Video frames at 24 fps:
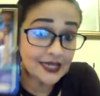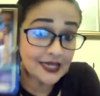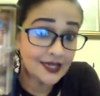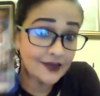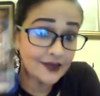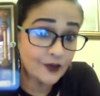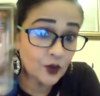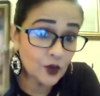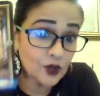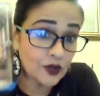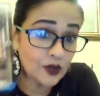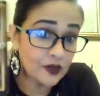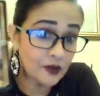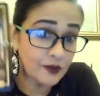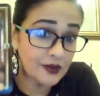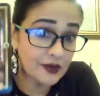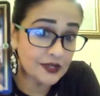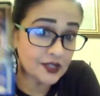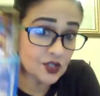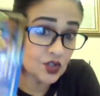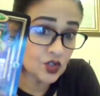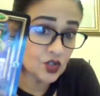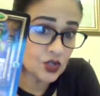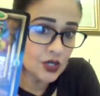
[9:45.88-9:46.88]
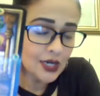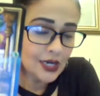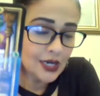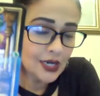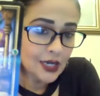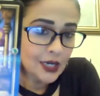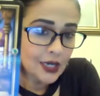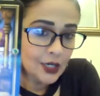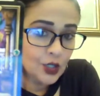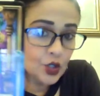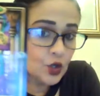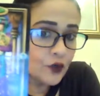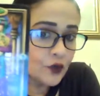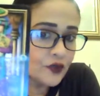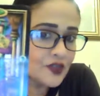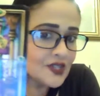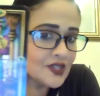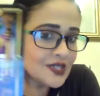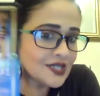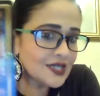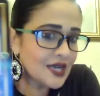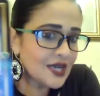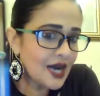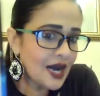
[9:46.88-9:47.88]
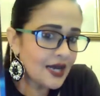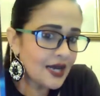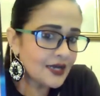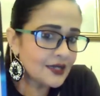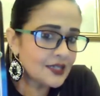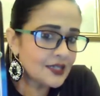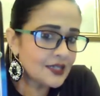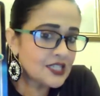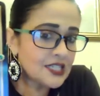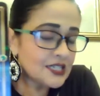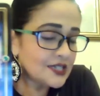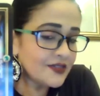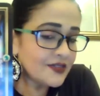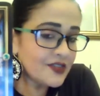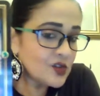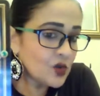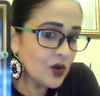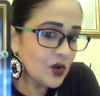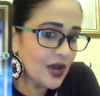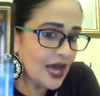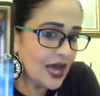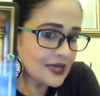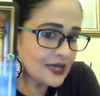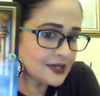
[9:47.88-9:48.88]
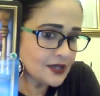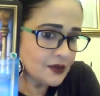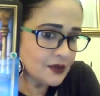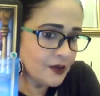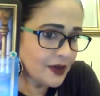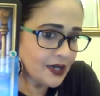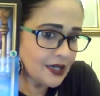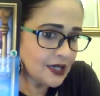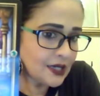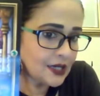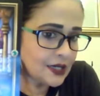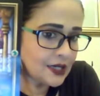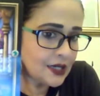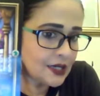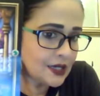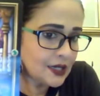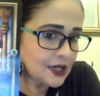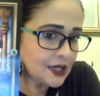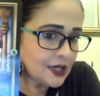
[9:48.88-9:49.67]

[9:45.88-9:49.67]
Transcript: I'll give you another message. You know, this card, this individual has the money,